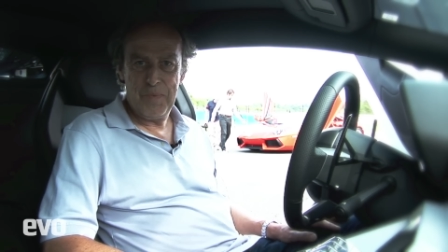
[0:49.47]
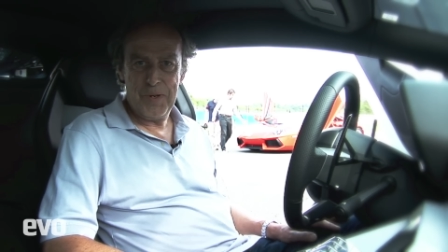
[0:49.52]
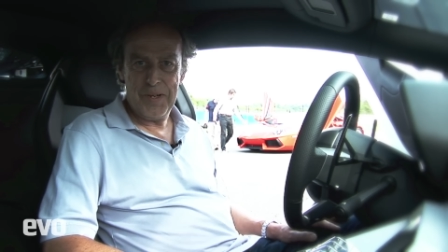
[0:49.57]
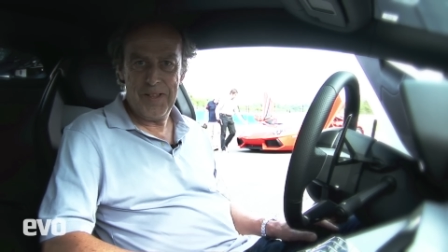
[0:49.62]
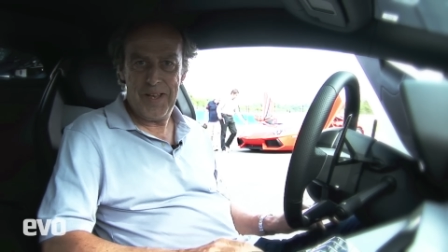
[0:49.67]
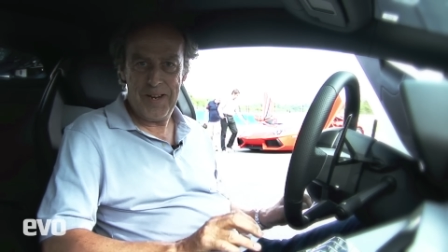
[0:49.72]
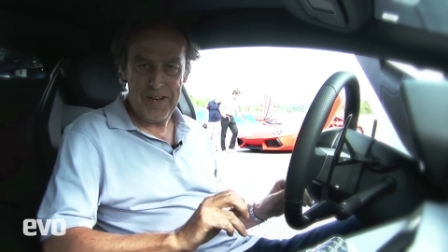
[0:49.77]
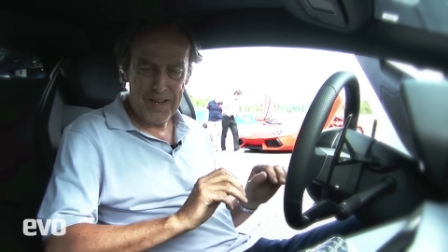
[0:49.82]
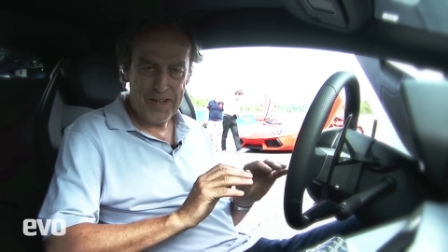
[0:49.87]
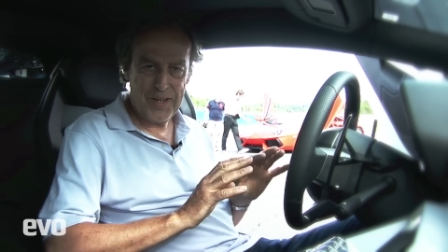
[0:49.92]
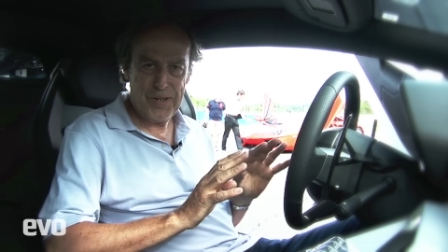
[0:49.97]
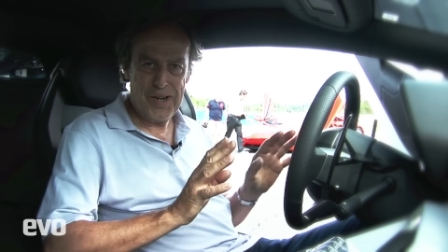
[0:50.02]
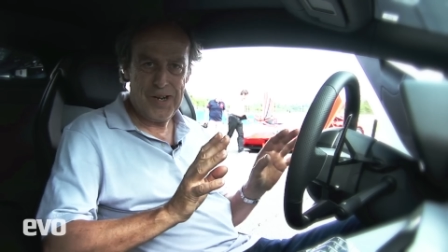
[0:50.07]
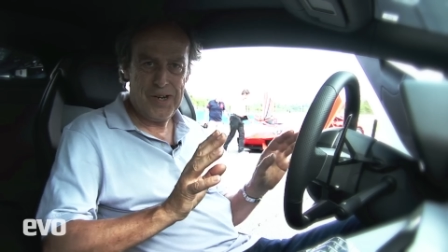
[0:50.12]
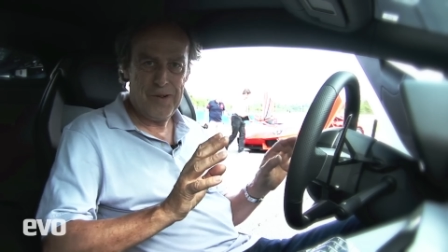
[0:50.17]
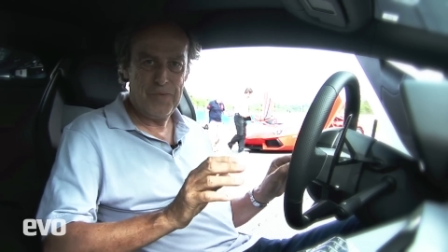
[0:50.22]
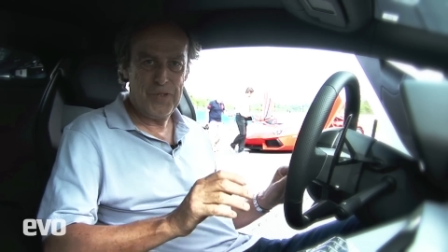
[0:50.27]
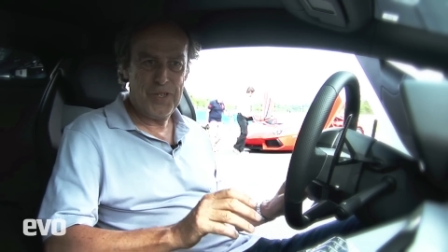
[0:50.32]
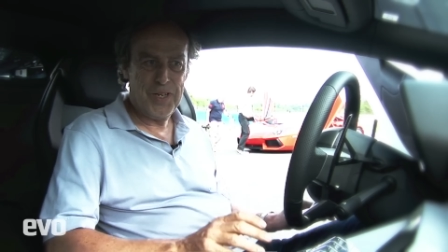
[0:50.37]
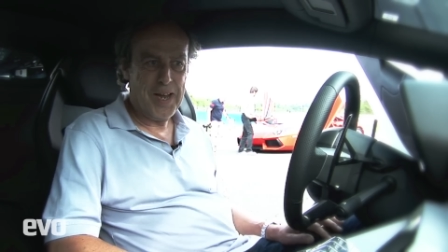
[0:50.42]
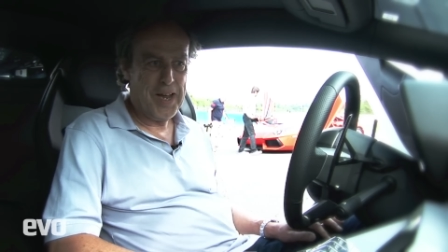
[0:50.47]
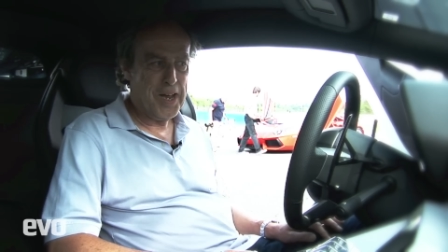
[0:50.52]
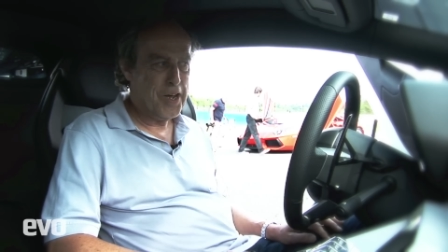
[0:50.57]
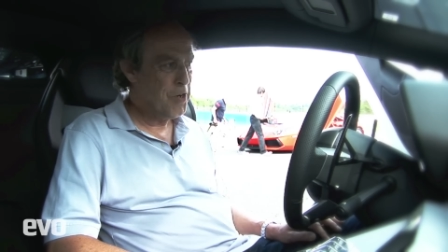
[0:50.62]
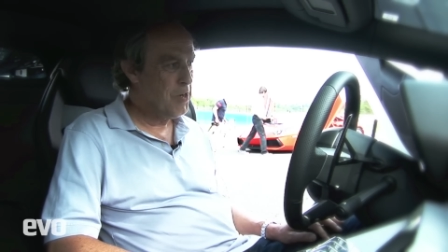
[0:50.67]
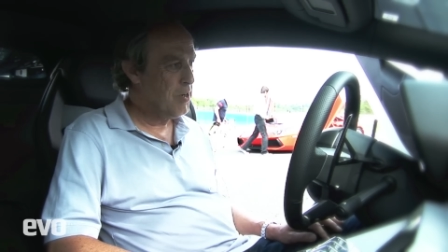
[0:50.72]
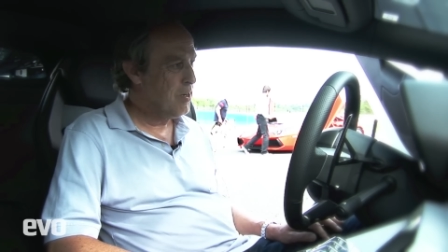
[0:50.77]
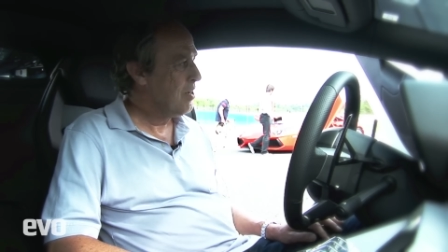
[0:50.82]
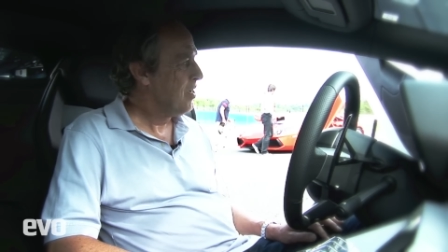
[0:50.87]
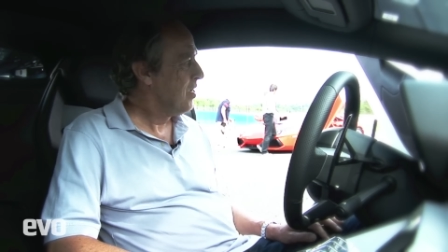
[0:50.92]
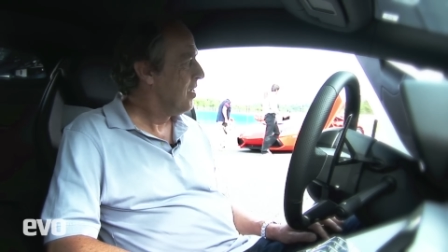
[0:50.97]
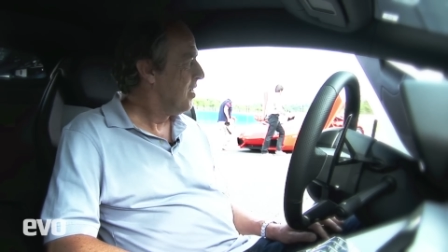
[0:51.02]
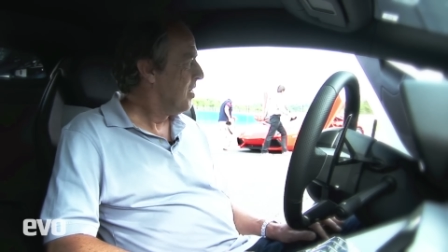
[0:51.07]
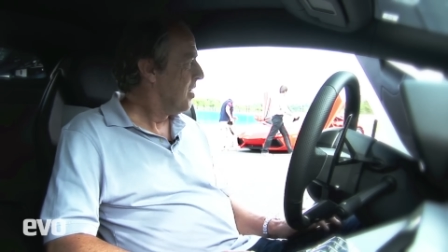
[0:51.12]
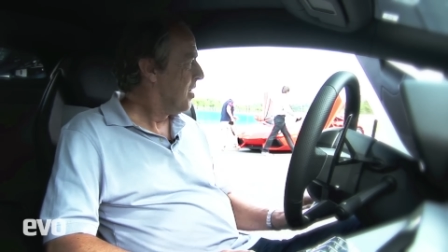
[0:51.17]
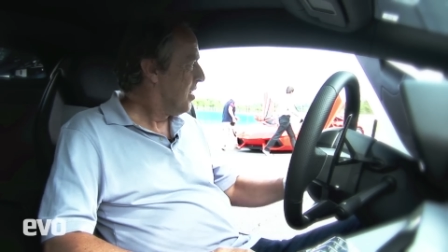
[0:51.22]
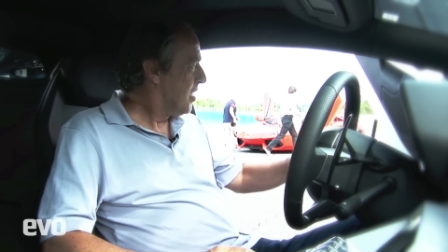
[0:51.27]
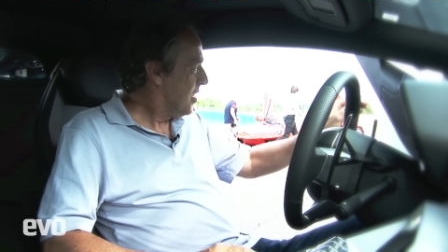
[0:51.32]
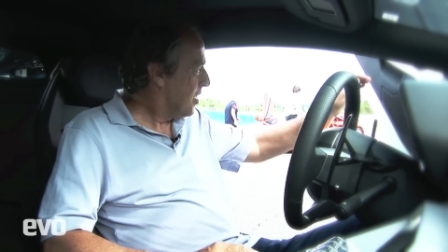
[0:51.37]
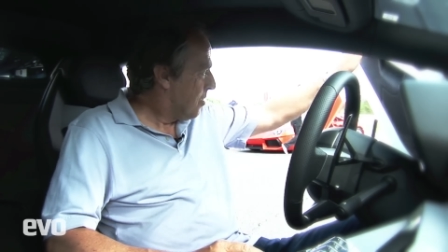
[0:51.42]
but then it calms down.
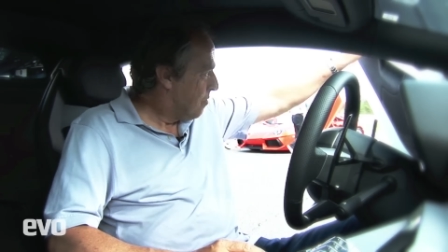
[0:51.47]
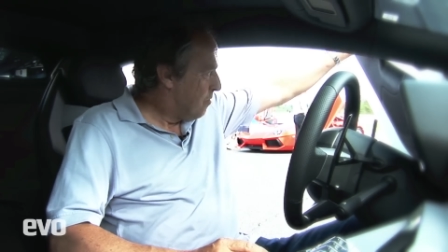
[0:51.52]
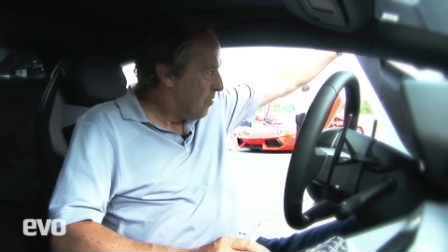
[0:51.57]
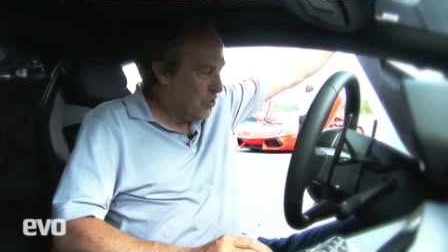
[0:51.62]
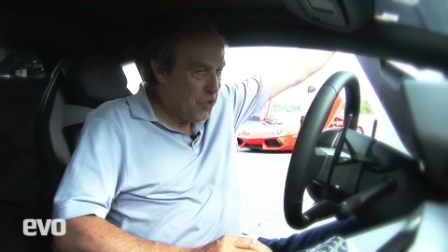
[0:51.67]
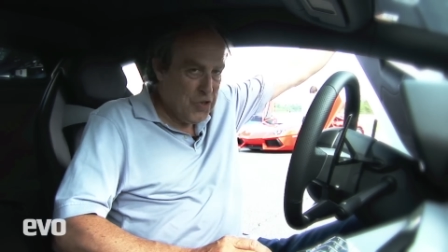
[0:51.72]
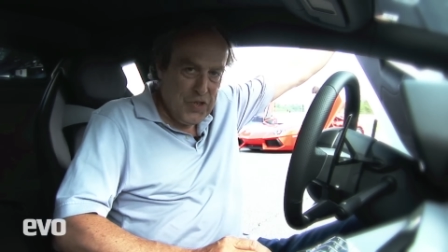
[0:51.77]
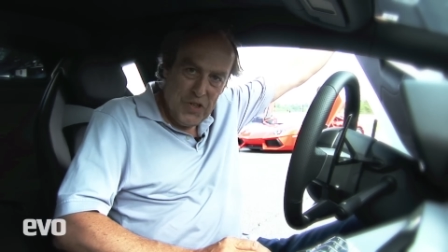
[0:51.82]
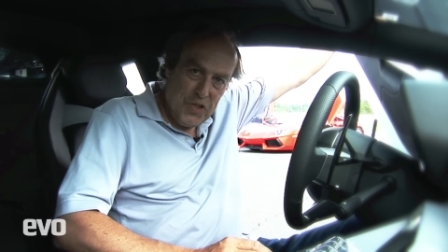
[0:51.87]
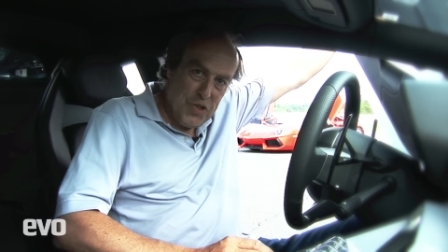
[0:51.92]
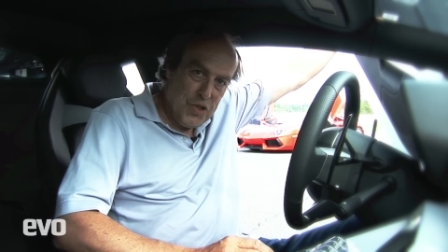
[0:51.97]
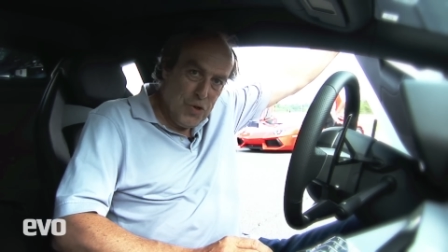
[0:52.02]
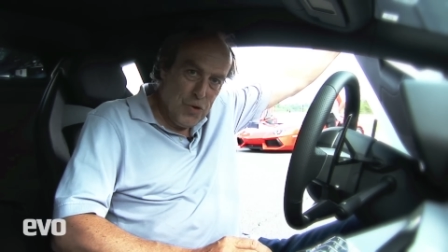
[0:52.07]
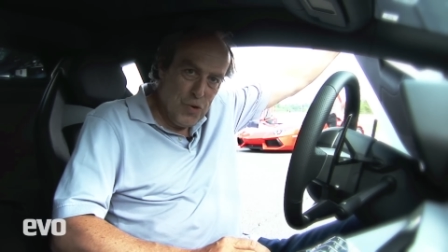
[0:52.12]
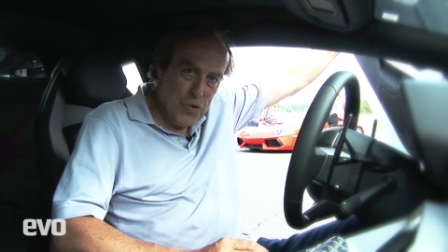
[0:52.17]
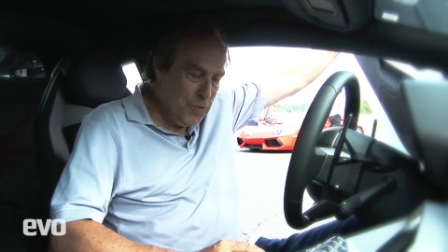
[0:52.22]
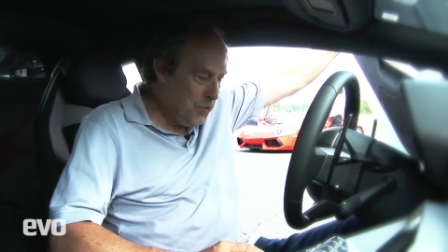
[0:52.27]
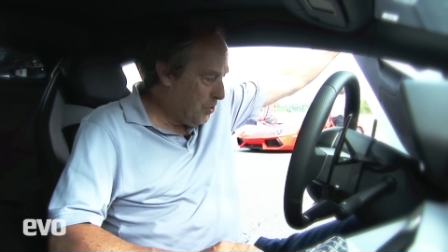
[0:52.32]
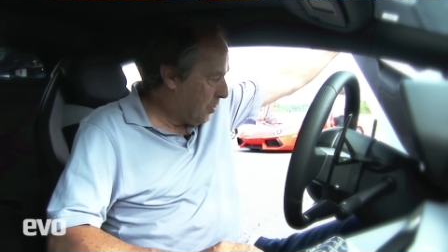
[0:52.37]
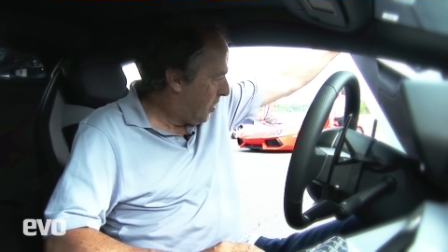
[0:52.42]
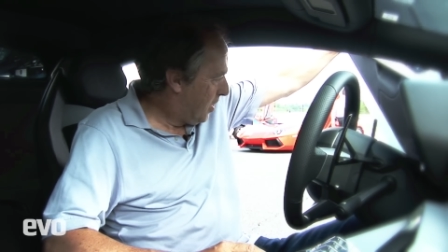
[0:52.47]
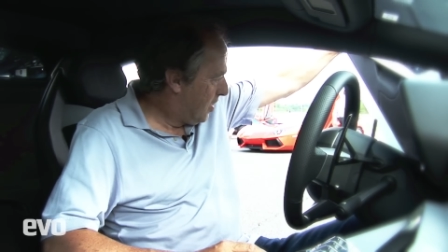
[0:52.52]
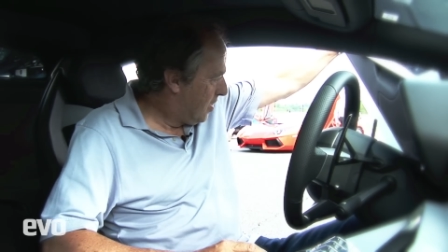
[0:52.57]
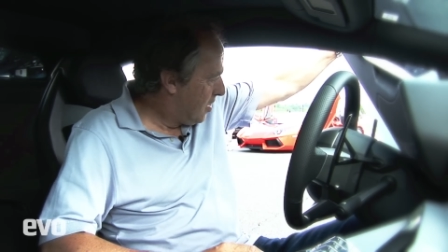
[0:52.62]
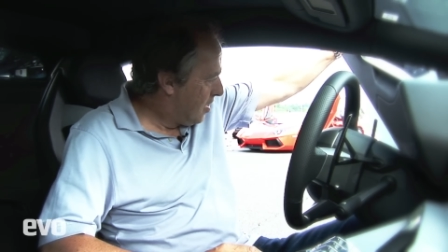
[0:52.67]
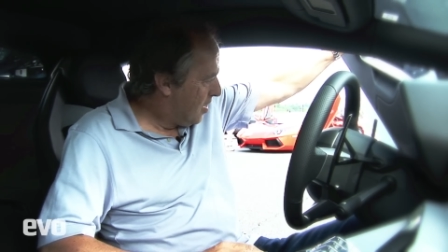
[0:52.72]
Um, scissor doors,